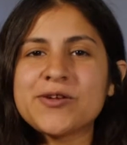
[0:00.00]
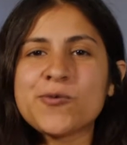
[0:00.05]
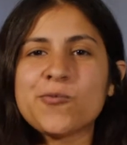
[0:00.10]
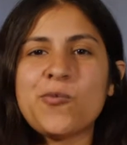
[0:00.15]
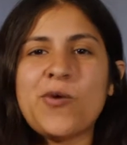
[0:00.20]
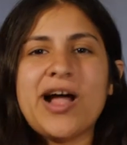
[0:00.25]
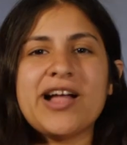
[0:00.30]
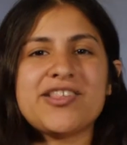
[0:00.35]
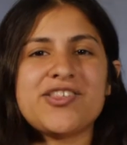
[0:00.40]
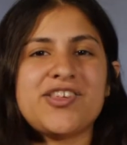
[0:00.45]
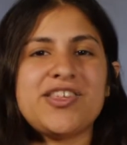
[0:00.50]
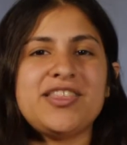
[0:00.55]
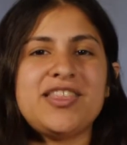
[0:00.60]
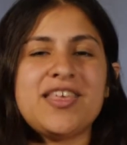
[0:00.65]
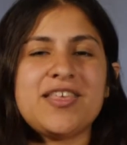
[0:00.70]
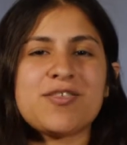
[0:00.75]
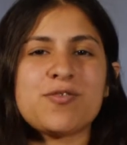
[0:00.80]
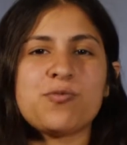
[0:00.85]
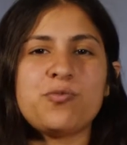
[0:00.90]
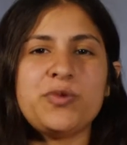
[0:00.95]
you're watching
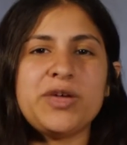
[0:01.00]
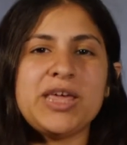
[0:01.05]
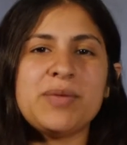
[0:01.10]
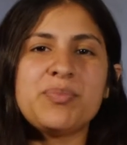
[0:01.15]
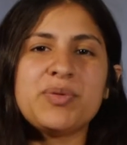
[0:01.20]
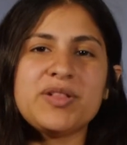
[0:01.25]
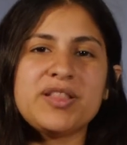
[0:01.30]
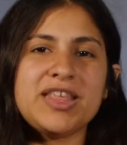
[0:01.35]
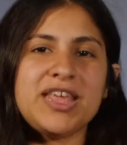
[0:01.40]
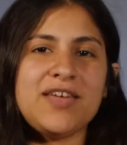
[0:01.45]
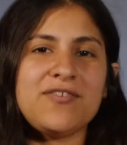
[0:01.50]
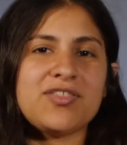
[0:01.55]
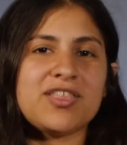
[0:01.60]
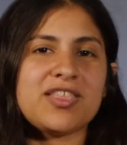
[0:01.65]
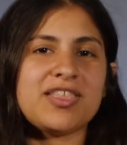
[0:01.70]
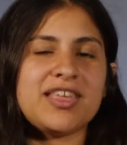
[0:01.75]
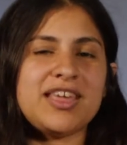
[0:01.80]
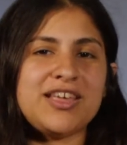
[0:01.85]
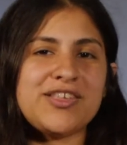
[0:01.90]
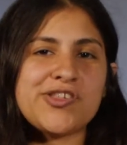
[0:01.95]
this, we believe the
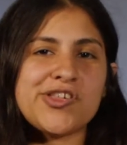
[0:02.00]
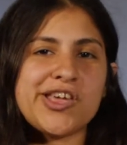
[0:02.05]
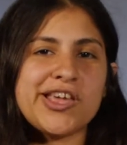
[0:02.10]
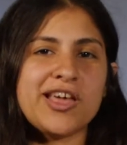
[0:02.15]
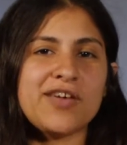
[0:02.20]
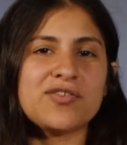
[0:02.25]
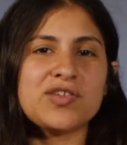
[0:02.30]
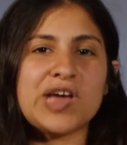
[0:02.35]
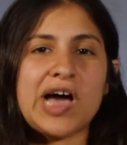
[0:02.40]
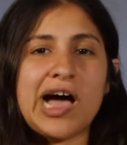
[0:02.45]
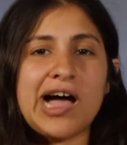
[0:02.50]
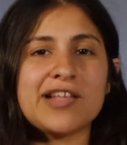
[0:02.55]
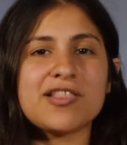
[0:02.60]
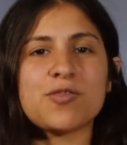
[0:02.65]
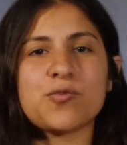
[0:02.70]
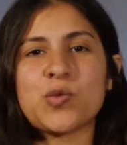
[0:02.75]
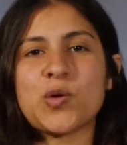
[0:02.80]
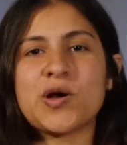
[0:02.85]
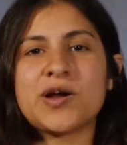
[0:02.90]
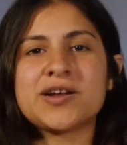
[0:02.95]
teaching of
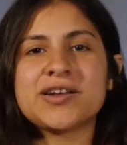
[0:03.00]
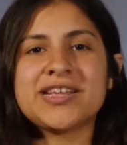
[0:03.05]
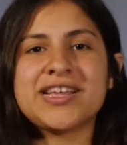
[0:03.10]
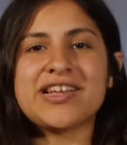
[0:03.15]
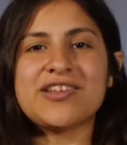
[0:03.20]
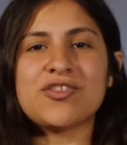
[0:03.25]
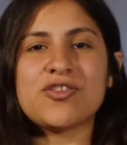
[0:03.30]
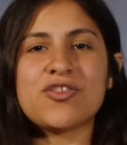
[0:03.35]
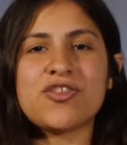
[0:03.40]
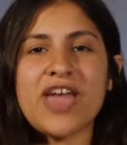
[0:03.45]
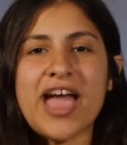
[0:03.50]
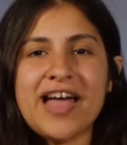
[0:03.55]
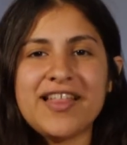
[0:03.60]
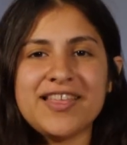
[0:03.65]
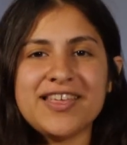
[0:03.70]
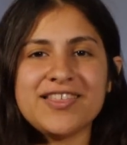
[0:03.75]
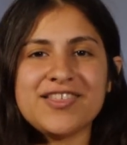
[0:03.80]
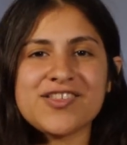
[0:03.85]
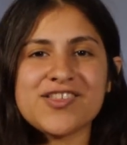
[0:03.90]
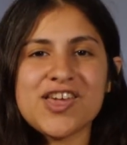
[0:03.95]
God's Word can
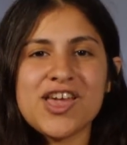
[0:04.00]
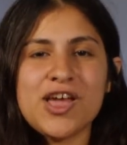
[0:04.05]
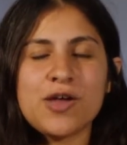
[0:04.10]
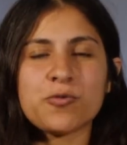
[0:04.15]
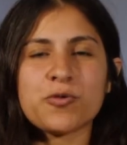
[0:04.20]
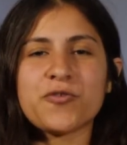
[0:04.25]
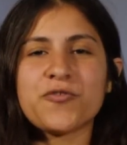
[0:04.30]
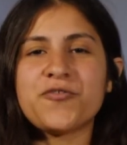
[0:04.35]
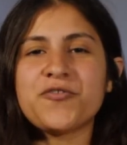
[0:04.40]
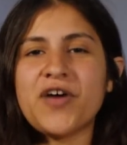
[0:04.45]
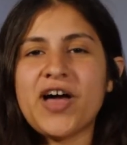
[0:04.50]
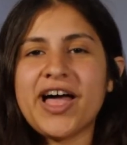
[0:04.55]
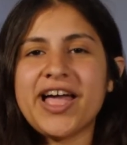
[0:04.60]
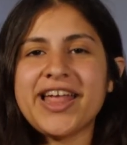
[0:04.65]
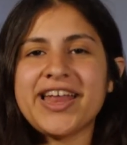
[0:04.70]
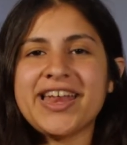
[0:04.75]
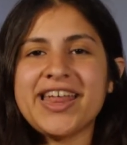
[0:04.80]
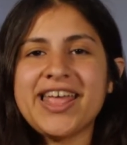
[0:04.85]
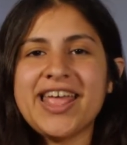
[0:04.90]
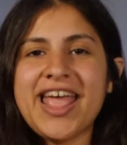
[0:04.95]
challenge,
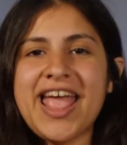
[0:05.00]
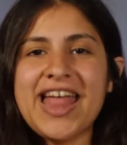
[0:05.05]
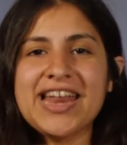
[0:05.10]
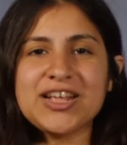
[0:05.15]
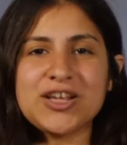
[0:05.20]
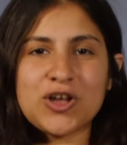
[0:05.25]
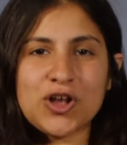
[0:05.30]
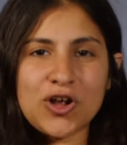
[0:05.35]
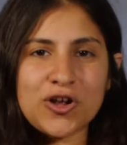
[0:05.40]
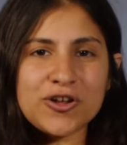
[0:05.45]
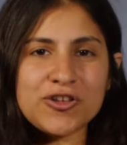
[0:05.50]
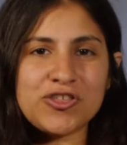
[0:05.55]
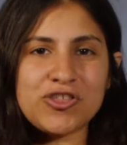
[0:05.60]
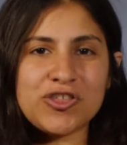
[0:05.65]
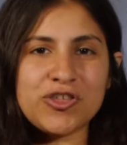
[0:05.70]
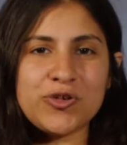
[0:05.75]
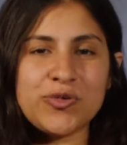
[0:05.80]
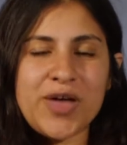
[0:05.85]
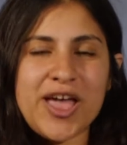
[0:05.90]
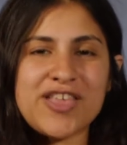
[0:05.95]
refine, and encourage
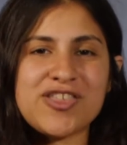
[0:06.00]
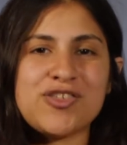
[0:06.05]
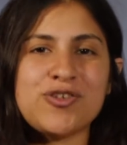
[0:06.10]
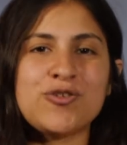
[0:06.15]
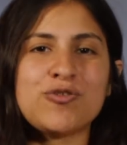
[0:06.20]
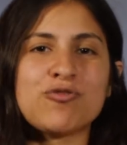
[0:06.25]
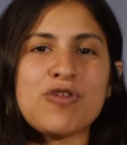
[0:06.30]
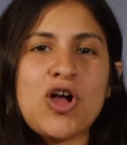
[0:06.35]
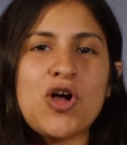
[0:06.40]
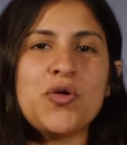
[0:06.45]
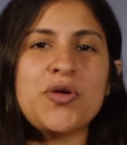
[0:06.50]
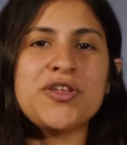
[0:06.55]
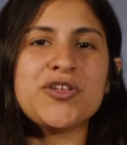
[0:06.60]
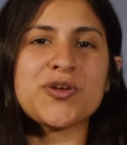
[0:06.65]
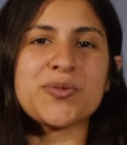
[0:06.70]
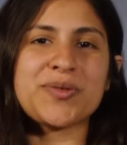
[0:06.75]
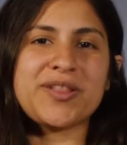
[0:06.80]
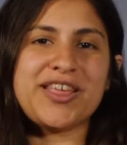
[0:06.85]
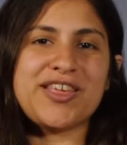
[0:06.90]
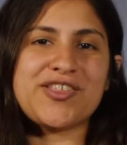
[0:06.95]
you as you grow in
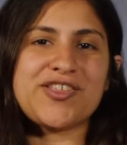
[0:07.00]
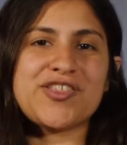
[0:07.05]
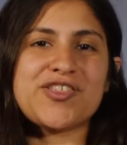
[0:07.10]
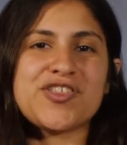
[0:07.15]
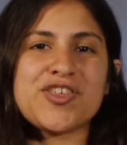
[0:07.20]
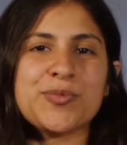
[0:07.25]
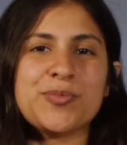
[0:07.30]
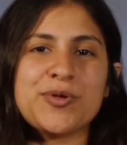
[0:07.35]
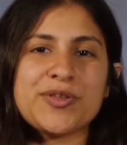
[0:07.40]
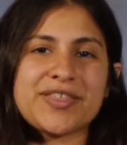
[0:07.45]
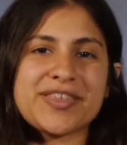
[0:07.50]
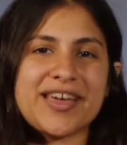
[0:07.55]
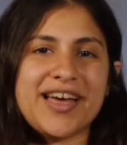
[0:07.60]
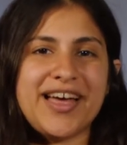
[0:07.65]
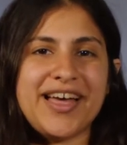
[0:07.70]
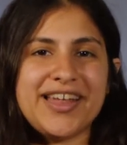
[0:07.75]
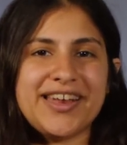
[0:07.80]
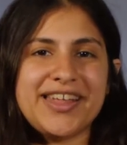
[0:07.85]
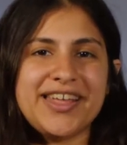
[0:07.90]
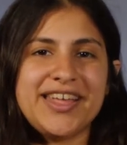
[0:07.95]
your relationship with
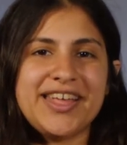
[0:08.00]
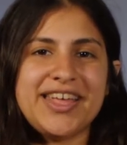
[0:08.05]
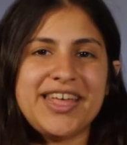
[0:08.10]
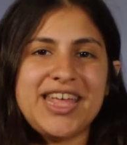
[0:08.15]
God.